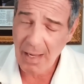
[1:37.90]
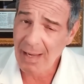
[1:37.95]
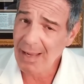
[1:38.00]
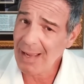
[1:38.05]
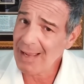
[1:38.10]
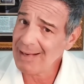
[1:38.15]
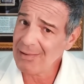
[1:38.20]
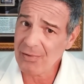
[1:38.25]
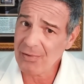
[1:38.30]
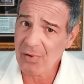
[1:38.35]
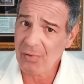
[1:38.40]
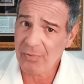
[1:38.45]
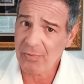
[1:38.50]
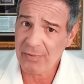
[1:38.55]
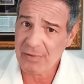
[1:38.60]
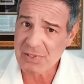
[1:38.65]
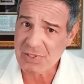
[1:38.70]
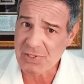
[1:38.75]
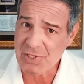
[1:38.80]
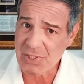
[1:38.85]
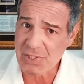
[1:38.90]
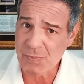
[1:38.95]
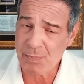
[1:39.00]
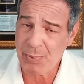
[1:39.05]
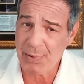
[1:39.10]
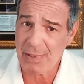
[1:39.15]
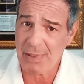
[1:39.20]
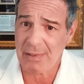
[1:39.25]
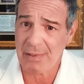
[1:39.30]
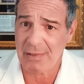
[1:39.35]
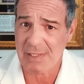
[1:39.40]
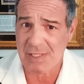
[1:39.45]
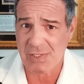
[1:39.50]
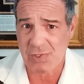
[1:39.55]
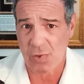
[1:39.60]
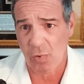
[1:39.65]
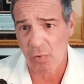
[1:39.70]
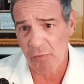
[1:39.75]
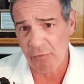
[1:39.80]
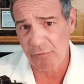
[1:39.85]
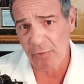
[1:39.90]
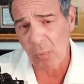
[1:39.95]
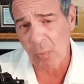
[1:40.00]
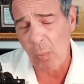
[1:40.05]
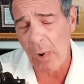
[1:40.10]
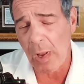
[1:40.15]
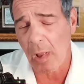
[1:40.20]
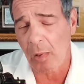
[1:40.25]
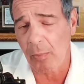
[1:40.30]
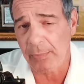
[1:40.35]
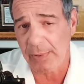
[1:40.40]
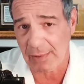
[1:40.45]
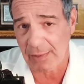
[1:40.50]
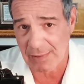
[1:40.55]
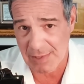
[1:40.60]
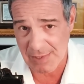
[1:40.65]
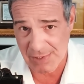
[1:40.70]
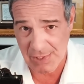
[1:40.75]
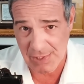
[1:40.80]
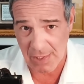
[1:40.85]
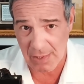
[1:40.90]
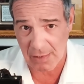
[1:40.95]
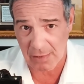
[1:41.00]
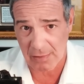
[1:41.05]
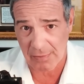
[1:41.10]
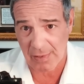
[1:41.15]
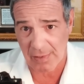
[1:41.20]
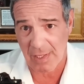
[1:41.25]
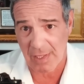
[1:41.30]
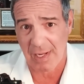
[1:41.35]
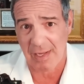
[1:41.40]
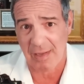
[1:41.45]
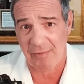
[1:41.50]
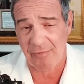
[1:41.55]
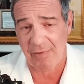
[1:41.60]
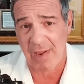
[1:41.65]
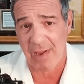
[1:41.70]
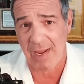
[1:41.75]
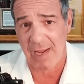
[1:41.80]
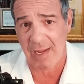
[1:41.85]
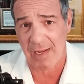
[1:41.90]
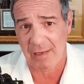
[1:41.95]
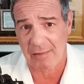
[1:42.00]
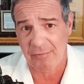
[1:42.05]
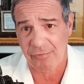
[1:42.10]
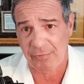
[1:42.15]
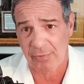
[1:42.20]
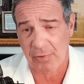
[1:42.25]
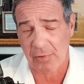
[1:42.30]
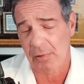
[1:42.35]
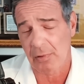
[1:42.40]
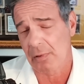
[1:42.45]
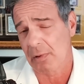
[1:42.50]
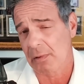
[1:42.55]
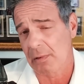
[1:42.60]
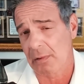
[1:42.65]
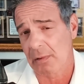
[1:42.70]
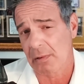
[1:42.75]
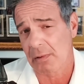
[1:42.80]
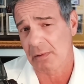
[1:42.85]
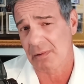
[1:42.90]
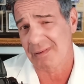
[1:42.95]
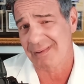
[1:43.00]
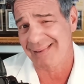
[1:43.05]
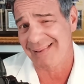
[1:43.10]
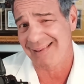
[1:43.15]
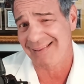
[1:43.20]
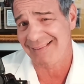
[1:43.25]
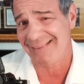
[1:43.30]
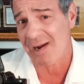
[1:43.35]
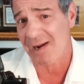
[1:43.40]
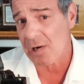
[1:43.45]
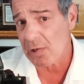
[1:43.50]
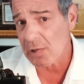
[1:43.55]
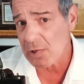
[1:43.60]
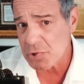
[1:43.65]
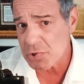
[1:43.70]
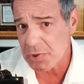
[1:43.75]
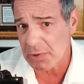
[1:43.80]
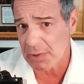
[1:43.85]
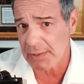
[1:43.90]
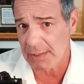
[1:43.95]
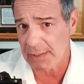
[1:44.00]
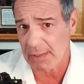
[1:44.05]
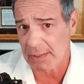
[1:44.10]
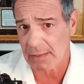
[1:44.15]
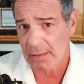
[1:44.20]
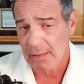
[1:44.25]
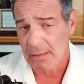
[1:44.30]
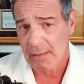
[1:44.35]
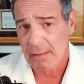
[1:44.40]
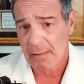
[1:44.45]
I don't know. There's just been this overwhelming desire that I have had for largely